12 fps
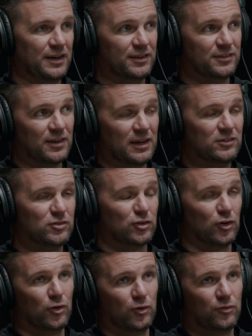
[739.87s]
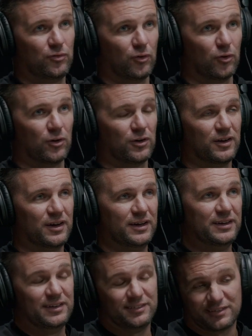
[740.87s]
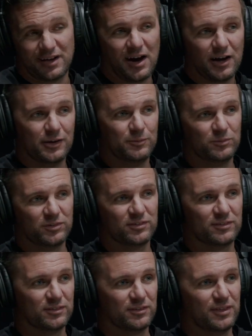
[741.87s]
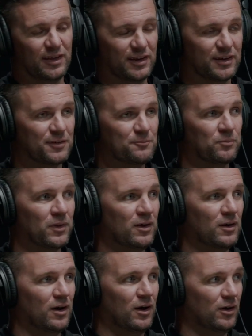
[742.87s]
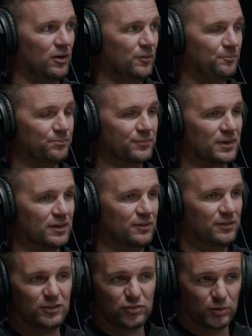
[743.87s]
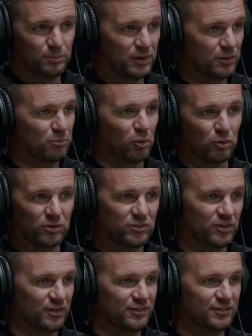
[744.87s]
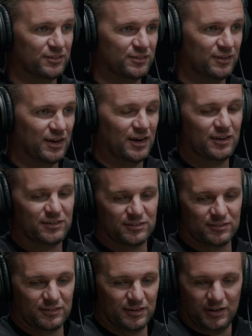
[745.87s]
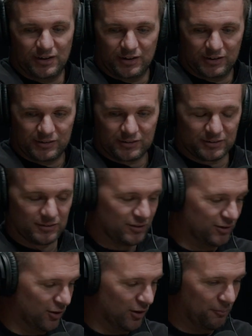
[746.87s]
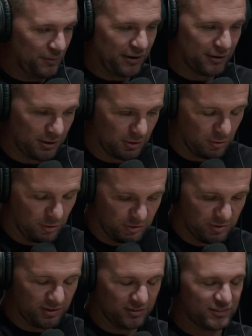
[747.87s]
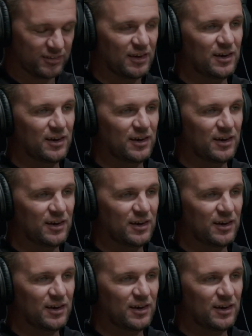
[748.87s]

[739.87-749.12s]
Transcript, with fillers: is, and so for an end times thing, um, this should be important to us mm-hmm. as uh, you know American Christians.